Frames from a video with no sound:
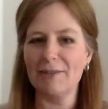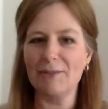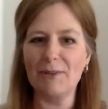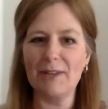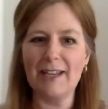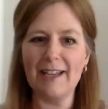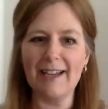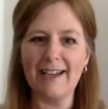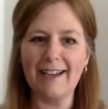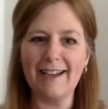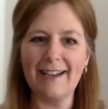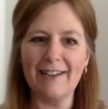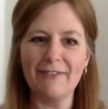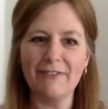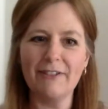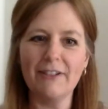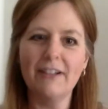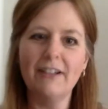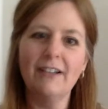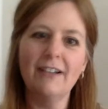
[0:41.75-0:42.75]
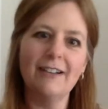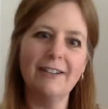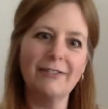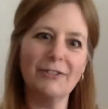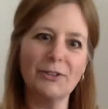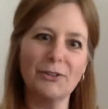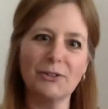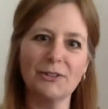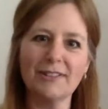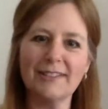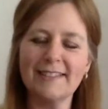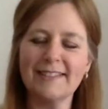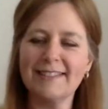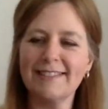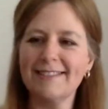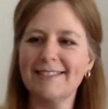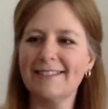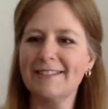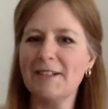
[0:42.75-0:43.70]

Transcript: We have, of course,